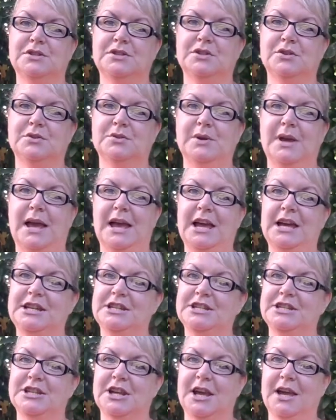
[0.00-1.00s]
do a
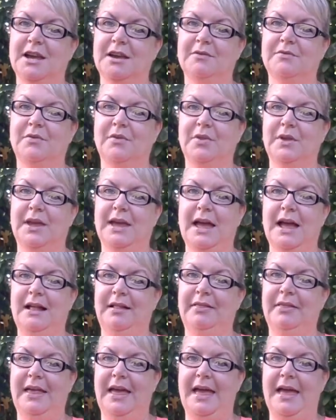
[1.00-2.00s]
hashtag for the
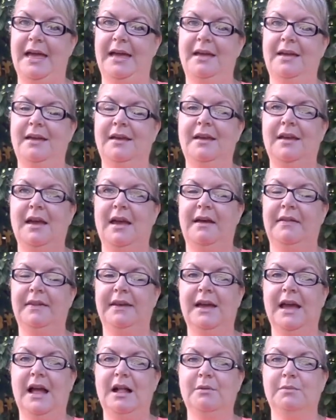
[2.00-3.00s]
cowl there. And the
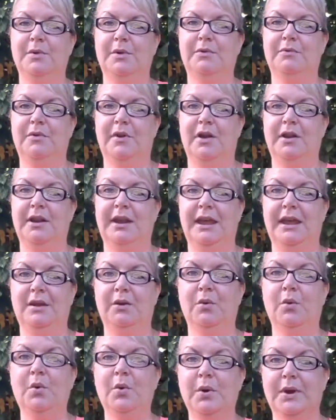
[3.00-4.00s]
cowl will run in
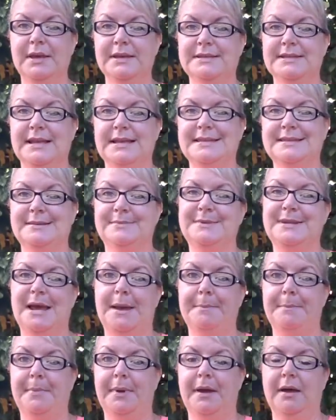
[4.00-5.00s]
August and
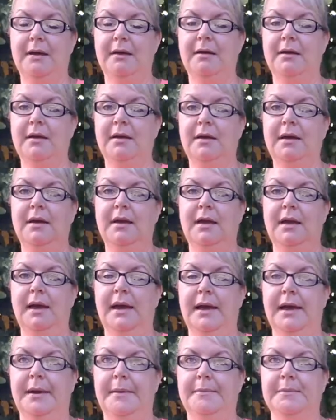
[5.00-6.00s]
September.
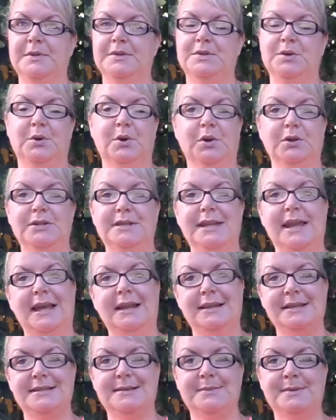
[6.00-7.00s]
So you've got to the
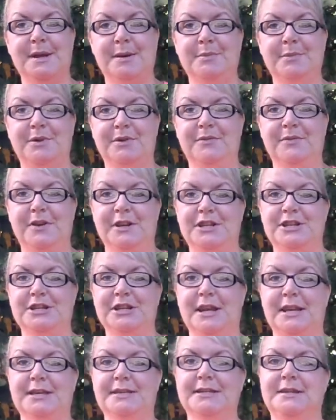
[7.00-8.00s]
end of September to finish
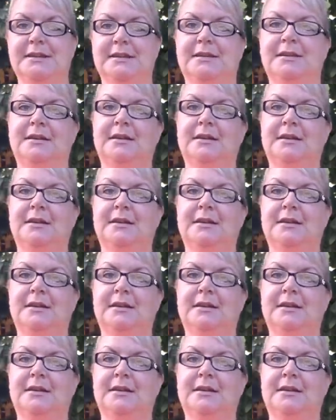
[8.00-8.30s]
it.